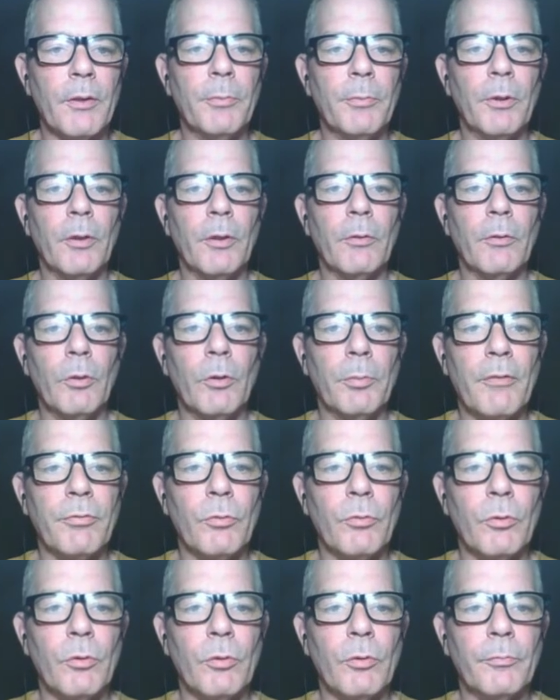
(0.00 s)

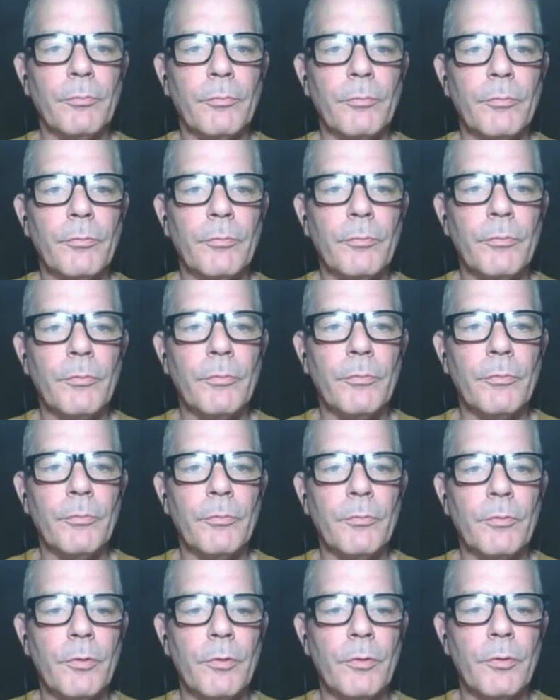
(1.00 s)
platform,
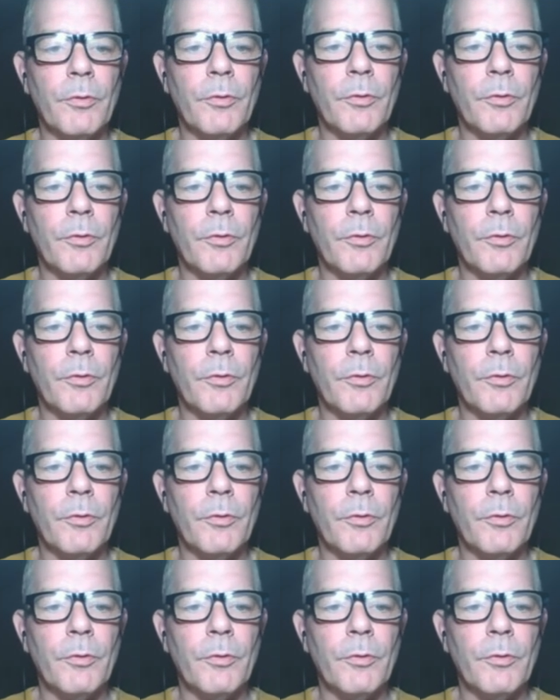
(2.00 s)
jim t